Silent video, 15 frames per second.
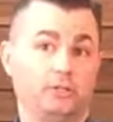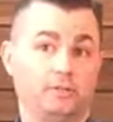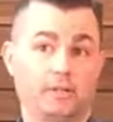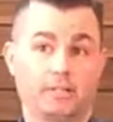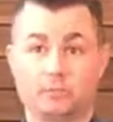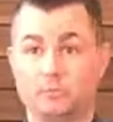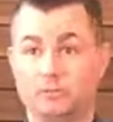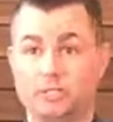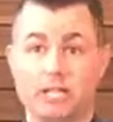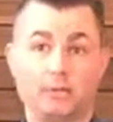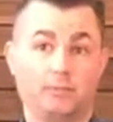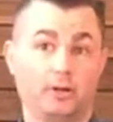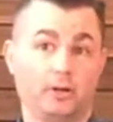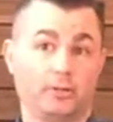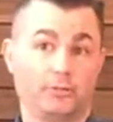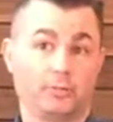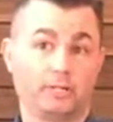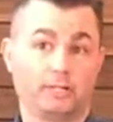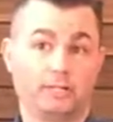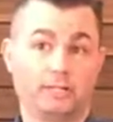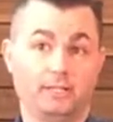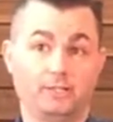the victim's name in all three
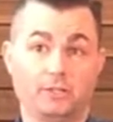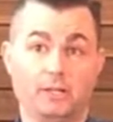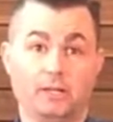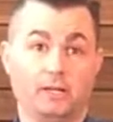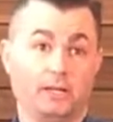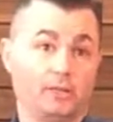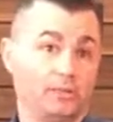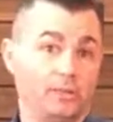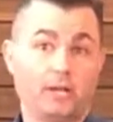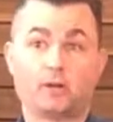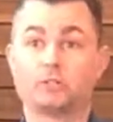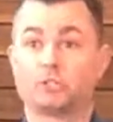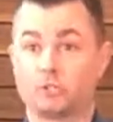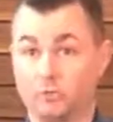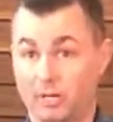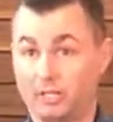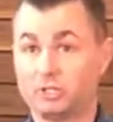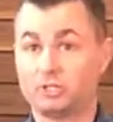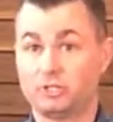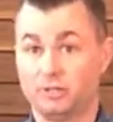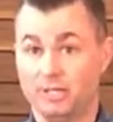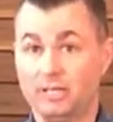of these. They are
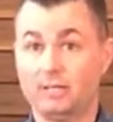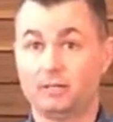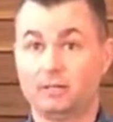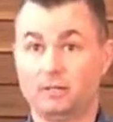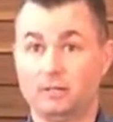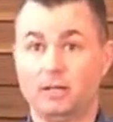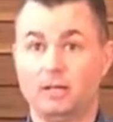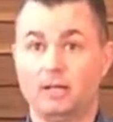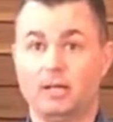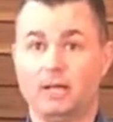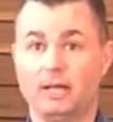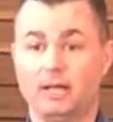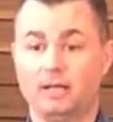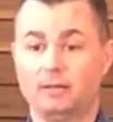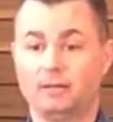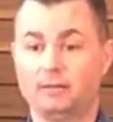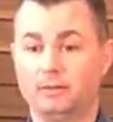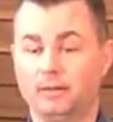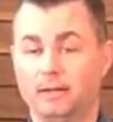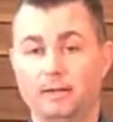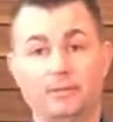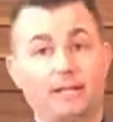stretched thin. And
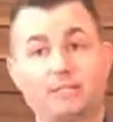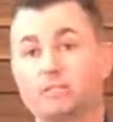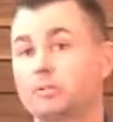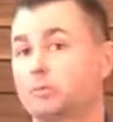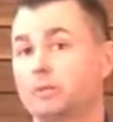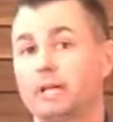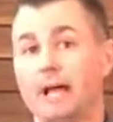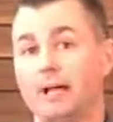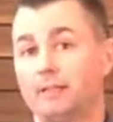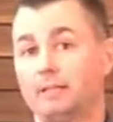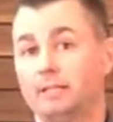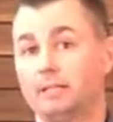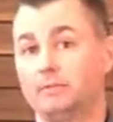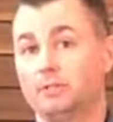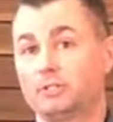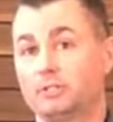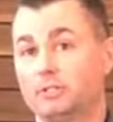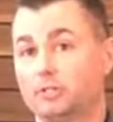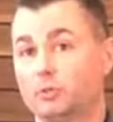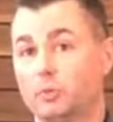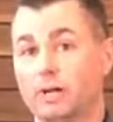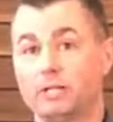that's the reality of the
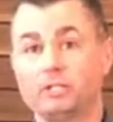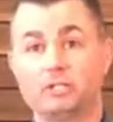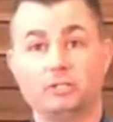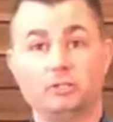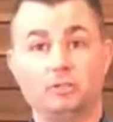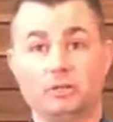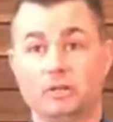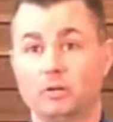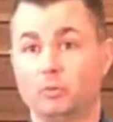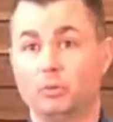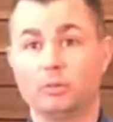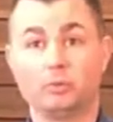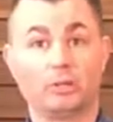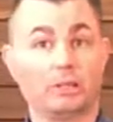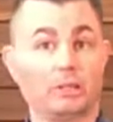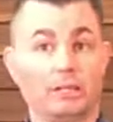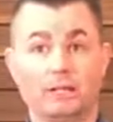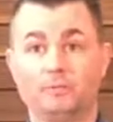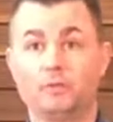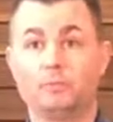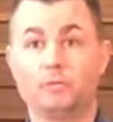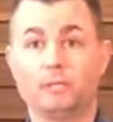situation. We would
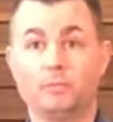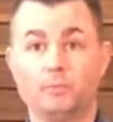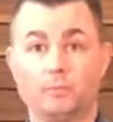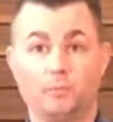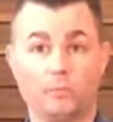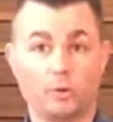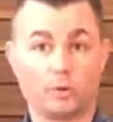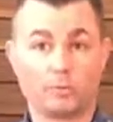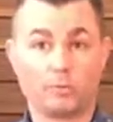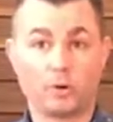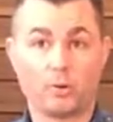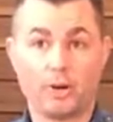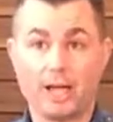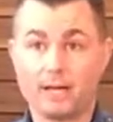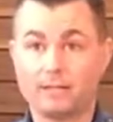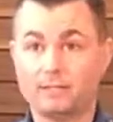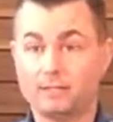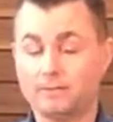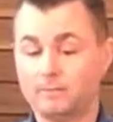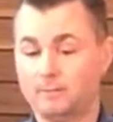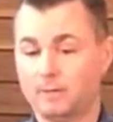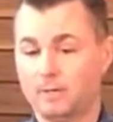love to be more proactive.